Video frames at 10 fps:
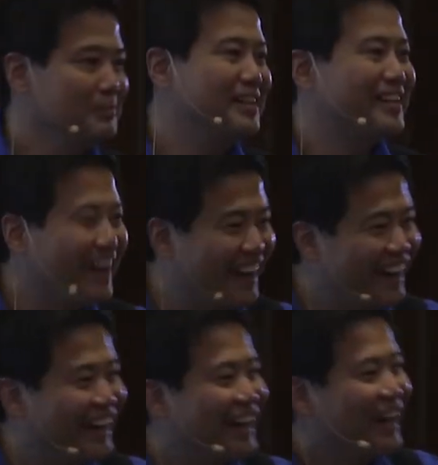
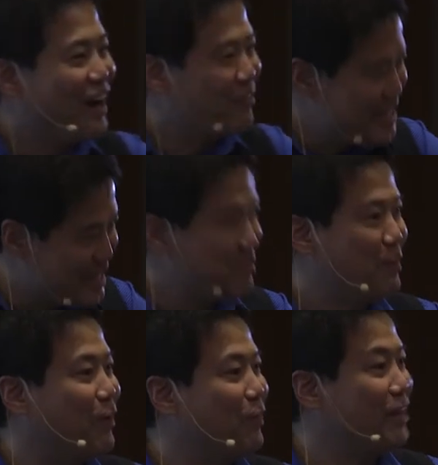Okay? Of the same
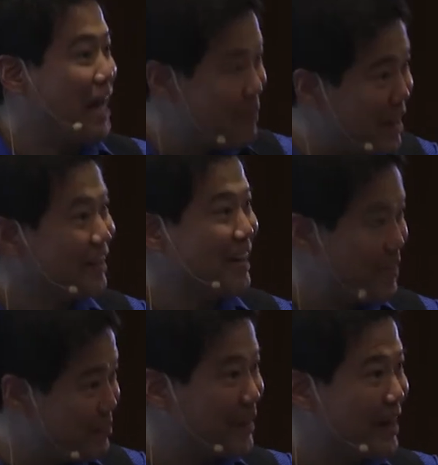appointment. Am I?
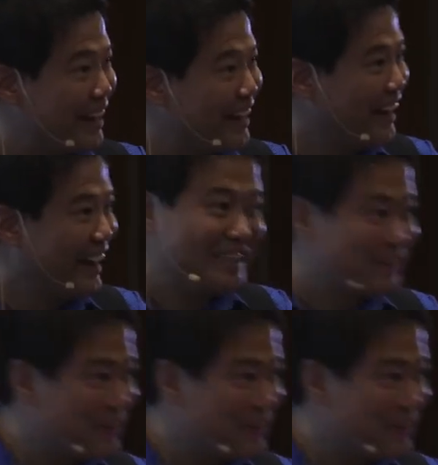Am I right? It's